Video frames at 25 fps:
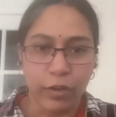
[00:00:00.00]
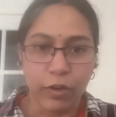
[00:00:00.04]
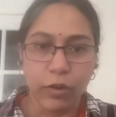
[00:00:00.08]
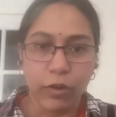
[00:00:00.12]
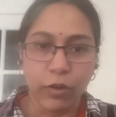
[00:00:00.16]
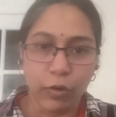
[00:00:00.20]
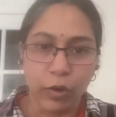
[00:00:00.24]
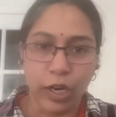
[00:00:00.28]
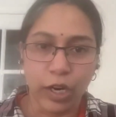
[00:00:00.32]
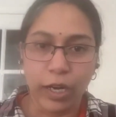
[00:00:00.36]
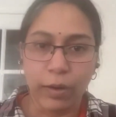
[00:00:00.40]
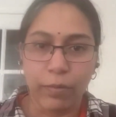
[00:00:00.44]

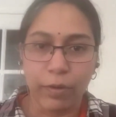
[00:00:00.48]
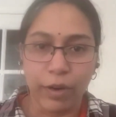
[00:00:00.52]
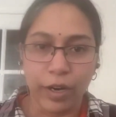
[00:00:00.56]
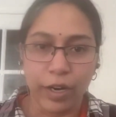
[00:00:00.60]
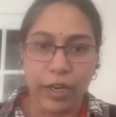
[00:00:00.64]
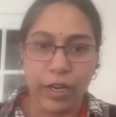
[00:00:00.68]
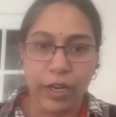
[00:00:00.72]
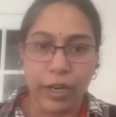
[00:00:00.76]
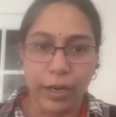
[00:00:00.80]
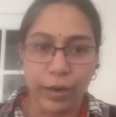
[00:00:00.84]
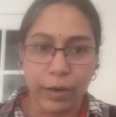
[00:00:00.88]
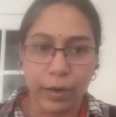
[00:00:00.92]

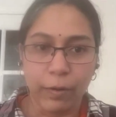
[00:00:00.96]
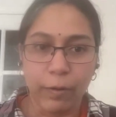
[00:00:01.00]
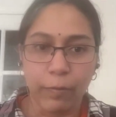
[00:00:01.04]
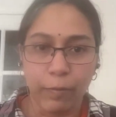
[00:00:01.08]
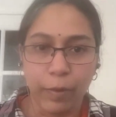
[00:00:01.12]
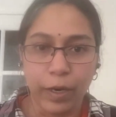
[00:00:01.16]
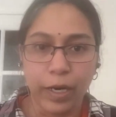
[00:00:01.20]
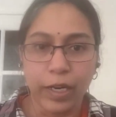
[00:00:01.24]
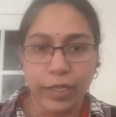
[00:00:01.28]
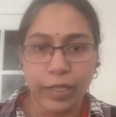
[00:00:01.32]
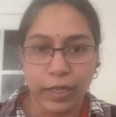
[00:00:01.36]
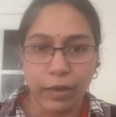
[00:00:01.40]
collaborate and
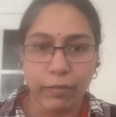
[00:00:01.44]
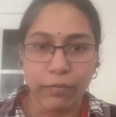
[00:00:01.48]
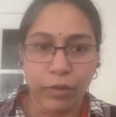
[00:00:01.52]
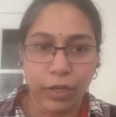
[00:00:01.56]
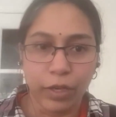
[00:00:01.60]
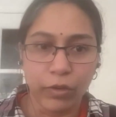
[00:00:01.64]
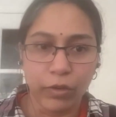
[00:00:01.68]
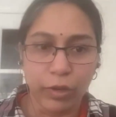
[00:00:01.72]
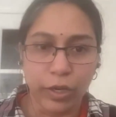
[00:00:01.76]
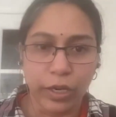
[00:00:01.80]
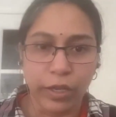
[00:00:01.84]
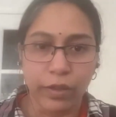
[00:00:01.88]
build
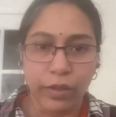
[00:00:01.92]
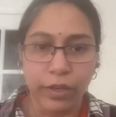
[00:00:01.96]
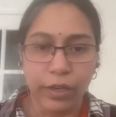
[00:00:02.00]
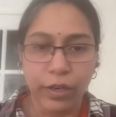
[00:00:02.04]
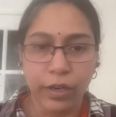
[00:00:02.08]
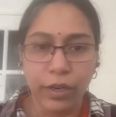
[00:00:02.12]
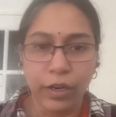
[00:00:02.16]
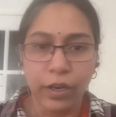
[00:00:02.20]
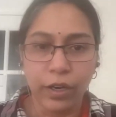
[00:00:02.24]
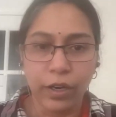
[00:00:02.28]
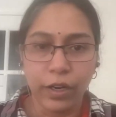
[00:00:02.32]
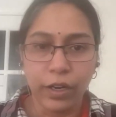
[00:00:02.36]
something together.
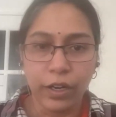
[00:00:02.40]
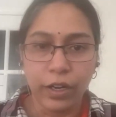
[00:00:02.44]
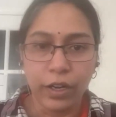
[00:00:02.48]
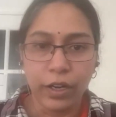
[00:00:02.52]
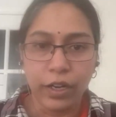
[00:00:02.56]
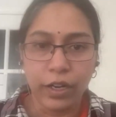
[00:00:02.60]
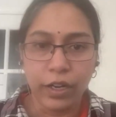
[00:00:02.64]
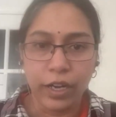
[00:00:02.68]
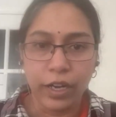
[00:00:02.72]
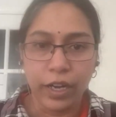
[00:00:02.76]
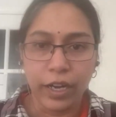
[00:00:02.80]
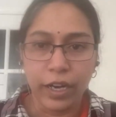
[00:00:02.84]

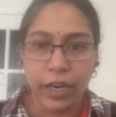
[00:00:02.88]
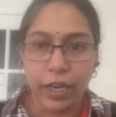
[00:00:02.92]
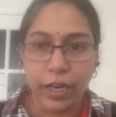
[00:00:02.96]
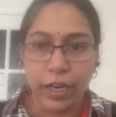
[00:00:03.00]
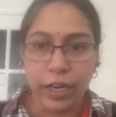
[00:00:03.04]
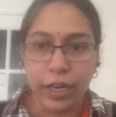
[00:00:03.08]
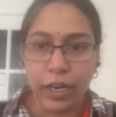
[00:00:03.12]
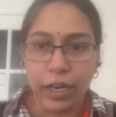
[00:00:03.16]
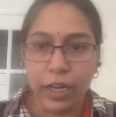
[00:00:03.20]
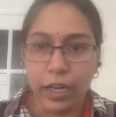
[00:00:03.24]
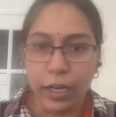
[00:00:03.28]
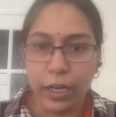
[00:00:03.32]

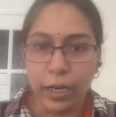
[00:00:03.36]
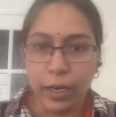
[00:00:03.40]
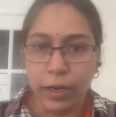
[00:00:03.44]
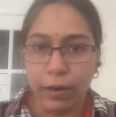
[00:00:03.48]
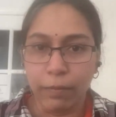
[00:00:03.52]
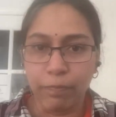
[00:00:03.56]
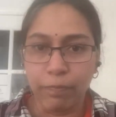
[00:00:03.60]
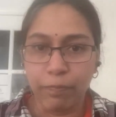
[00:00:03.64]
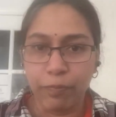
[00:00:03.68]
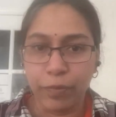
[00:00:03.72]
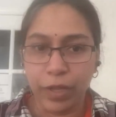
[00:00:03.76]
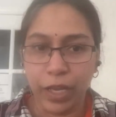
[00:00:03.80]
And
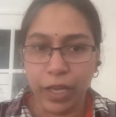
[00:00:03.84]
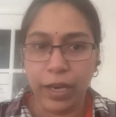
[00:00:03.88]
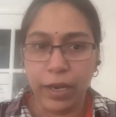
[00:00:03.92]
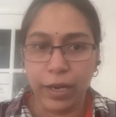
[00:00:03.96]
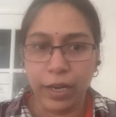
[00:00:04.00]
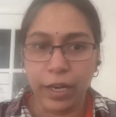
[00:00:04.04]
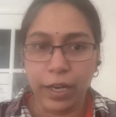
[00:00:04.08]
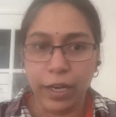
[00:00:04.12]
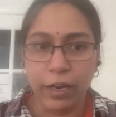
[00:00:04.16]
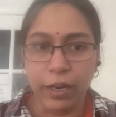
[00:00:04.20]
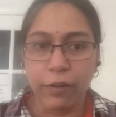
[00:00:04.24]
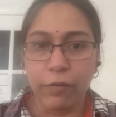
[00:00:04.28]
yeah,
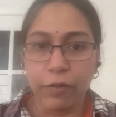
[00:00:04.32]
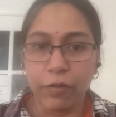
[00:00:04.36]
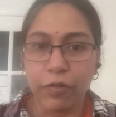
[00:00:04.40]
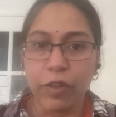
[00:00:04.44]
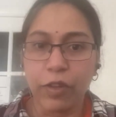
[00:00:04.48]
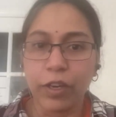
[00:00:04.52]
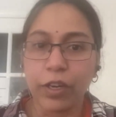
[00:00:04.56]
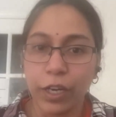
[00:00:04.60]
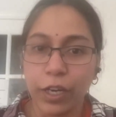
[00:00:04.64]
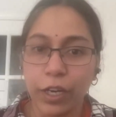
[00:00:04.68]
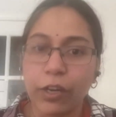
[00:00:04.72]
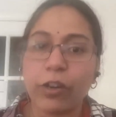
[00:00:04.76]

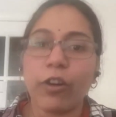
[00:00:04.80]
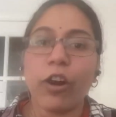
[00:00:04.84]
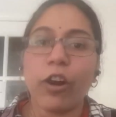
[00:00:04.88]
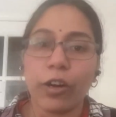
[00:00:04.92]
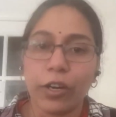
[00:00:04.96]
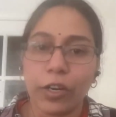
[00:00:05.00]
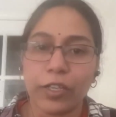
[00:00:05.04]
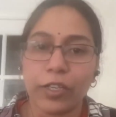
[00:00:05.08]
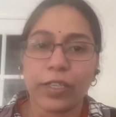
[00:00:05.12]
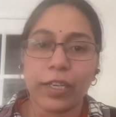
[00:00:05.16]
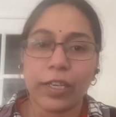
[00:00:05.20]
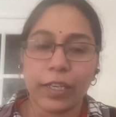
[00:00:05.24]
everything need
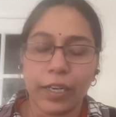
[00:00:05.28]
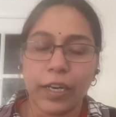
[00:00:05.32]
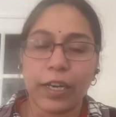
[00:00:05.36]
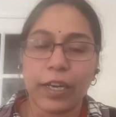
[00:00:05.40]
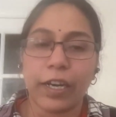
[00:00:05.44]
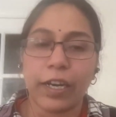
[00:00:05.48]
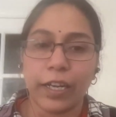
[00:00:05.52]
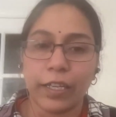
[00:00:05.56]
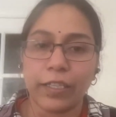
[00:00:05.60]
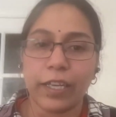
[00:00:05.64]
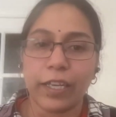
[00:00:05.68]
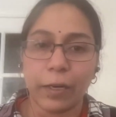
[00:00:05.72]
not result in an
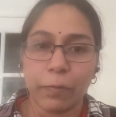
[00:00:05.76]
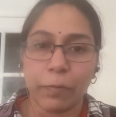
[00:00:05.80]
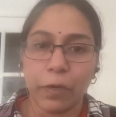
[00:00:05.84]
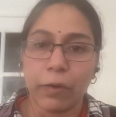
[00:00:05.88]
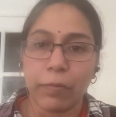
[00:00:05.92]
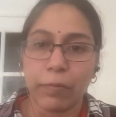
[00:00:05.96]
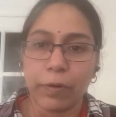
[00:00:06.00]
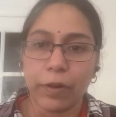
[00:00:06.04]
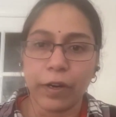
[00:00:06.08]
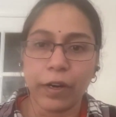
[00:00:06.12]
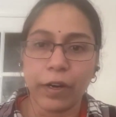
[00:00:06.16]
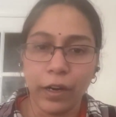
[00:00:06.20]
ACL
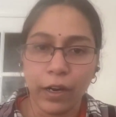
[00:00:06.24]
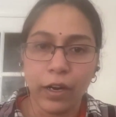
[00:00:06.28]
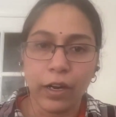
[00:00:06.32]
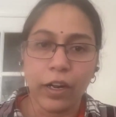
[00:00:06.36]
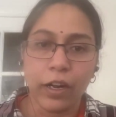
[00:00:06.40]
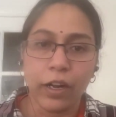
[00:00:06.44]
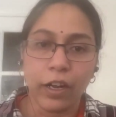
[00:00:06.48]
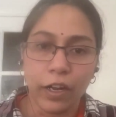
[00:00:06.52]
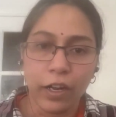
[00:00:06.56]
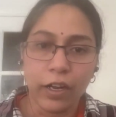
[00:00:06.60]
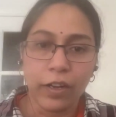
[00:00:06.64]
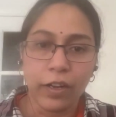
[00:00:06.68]
paper.
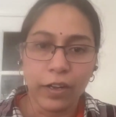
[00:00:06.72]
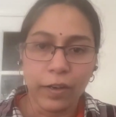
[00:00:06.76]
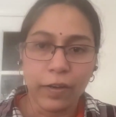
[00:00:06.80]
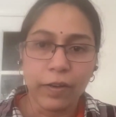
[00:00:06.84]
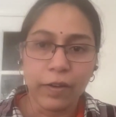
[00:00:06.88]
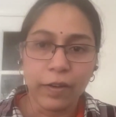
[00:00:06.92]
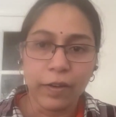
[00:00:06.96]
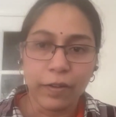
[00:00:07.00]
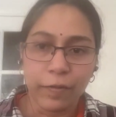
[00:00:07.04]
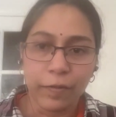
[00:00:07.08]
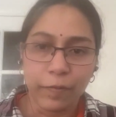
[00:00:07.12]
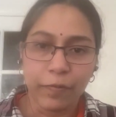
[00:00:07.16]

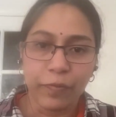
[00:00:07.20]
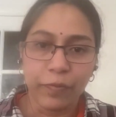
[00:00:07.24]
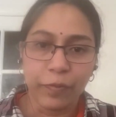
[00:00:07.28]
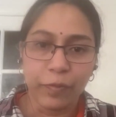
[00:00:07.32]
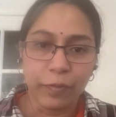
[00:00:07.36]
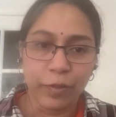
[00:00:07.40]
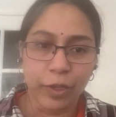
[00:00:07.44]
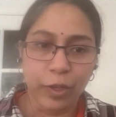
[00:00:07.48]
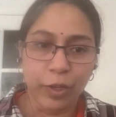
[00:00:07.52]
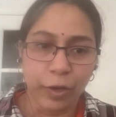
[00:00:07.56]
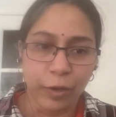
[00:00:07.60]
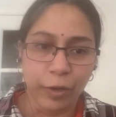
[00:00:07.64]

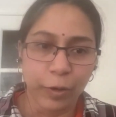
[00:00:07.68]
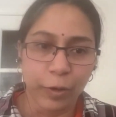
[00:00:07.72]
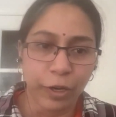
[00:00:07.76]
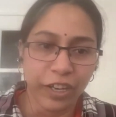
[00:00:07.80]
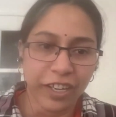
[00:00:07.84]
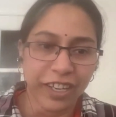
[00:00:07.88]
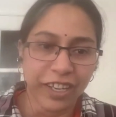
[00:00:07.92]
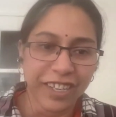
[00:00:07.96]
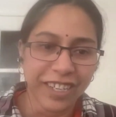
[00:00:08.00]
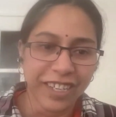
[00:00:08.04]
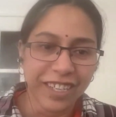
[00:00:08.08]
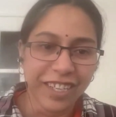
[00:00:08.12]
So
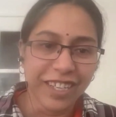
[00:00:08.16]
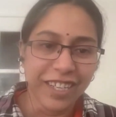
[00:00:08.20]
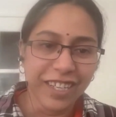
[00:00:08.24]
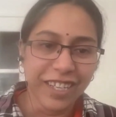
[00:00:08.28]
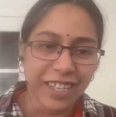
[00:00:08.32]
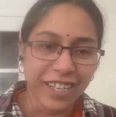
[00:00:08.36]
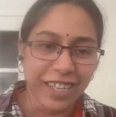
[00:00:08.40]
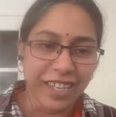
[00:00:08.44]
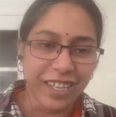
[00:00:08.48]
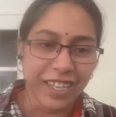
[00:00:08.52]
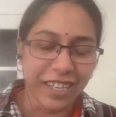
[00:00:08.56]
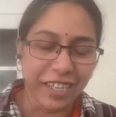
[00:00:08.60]

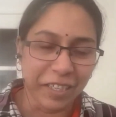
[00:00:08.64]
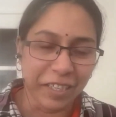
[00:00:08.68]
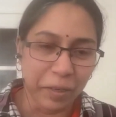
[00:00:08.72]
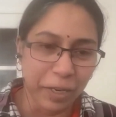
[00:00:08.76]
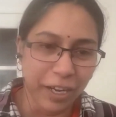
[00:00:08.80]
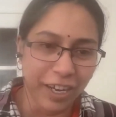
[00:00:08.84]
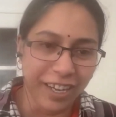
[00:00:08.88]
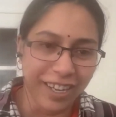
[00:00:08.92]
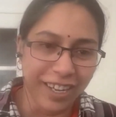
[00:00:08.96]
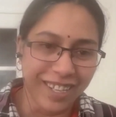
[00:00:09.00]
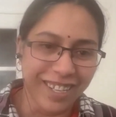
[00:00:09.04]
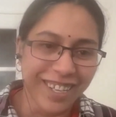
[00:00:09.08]
I
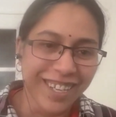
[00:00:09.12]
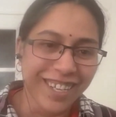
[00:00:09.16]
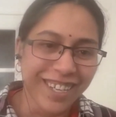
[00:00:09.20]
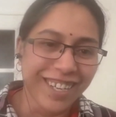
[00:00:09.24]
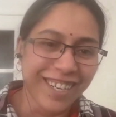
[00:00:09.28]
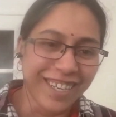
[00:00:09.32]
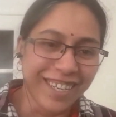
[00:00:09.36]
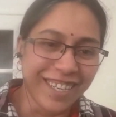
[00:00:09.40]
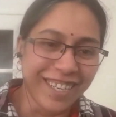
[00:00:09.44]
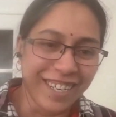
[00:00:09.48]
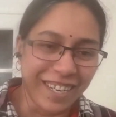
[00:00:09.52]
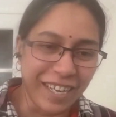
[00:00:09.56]

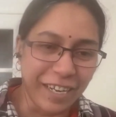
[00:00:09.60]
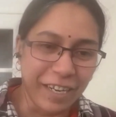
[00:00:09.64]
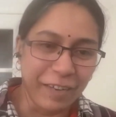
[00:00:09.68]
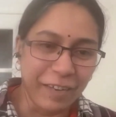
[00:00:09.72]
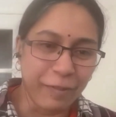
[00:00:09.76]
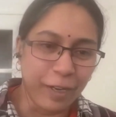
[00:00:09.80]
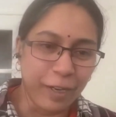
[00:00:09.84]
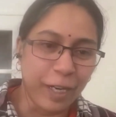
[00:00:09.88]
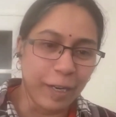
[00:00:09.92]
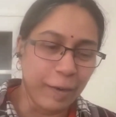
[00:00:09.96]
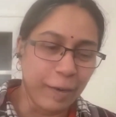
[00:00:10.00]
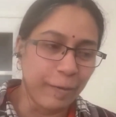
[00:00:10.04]

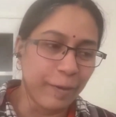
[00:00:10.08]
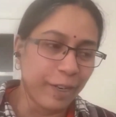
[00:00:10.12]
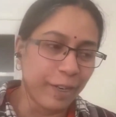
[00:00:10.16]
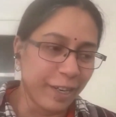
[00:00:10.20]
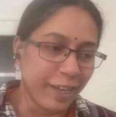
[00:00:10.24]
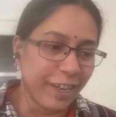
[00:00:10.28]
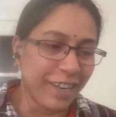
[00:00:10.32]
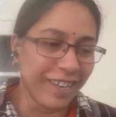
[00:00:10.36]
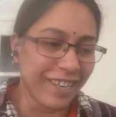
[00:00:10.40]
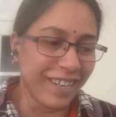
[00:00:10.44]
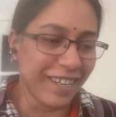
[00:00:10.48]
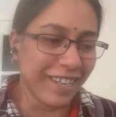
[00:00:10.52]
mean,
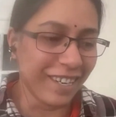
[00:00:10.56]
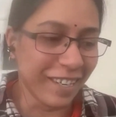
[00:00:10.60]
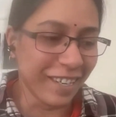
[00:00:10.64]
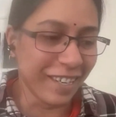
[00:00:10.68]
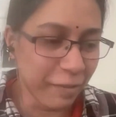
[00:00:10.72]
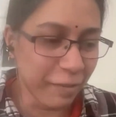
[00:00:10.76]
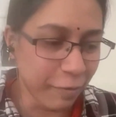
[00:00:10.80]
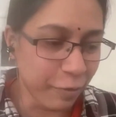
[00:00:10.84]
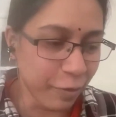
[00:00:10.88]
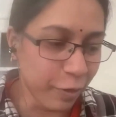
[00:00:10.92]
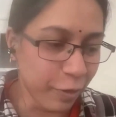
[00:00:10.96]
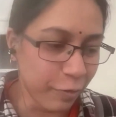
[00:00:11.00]

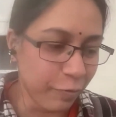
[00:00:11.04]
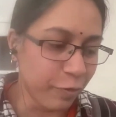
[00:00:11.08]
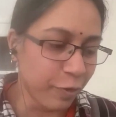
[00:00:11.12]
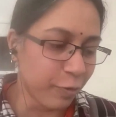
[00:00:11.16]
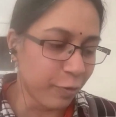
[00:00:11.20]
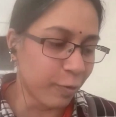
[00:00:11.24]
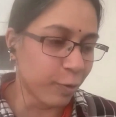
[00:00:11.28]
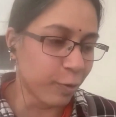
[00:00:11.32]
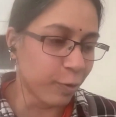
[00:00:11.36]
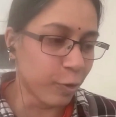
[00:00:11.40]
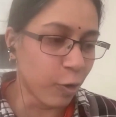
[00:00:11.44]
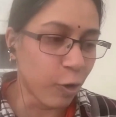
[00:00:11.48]
if
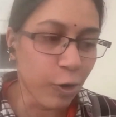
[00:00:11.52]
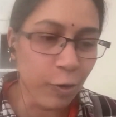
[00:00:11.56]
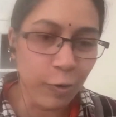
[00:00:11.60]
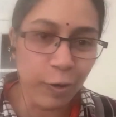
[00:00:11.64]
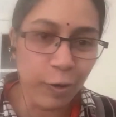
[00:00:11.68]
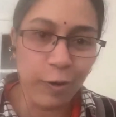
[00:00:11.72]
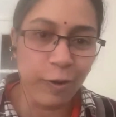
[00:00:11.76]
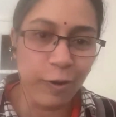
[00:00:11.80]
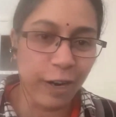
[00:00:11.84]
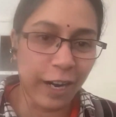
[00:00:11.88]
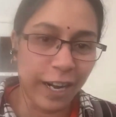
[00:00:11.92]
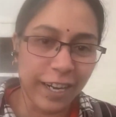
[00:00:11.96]
you don't
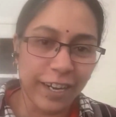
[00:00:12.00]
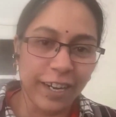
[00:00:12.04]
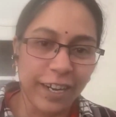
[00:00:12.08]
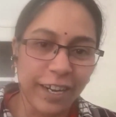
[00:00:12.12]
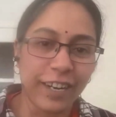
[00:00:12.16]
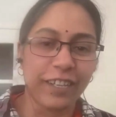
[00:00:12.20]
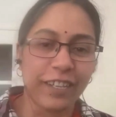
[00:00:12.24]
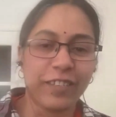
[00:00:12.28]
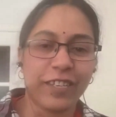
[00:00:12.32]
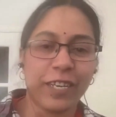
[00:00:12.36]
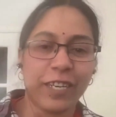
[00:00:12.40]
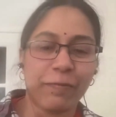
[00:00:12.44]
write an
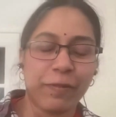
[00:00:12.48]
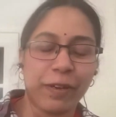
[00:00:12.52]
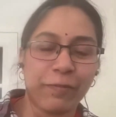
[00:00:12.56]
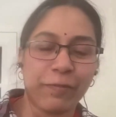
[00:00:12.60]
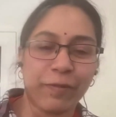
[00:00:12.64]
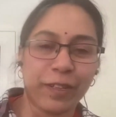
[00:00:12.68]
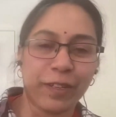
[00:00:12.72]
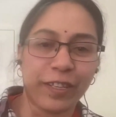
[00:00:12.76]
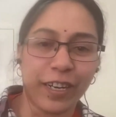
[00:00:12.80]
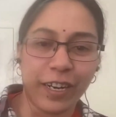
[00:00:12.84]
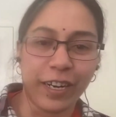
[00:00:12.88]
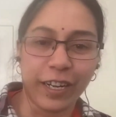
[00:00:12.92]
ACL
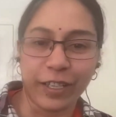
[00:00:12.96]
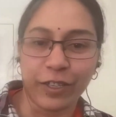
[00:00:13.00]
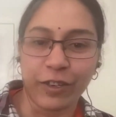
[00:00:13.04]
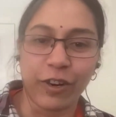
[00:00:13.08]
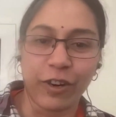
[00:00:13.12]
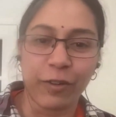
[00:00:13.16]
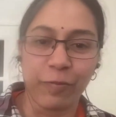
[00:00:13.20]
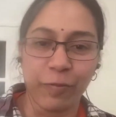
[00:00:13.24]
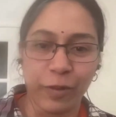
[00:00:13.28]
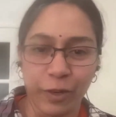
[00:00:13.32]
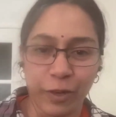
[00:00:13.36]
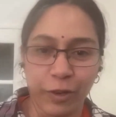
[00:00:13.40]
paper, that does
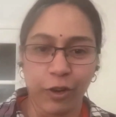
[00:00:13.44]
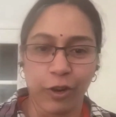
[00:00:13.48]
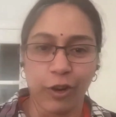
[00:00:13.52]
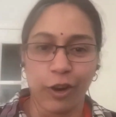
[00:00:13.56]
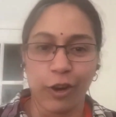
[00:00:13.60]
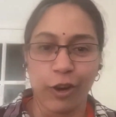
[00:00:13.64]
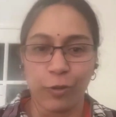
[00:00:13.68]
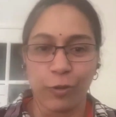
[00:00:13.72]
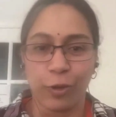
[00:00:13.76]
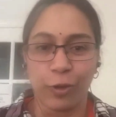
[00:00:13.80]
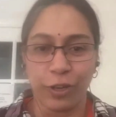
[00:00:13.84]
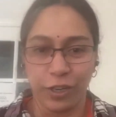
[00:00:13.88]
not mean you're
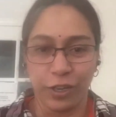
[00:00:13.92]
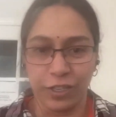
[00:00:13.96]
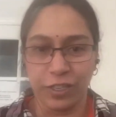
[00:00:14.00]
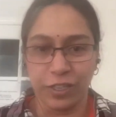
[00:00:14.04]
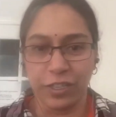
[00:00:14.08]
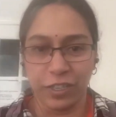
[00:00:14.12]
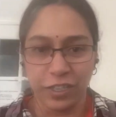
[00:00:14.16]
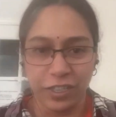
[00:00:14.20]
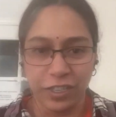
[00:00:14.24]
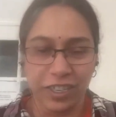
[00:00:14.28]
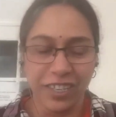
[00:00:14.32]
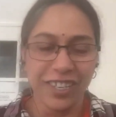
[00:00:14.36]
not doing
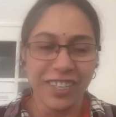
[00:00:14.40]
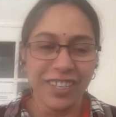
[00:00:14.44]
research.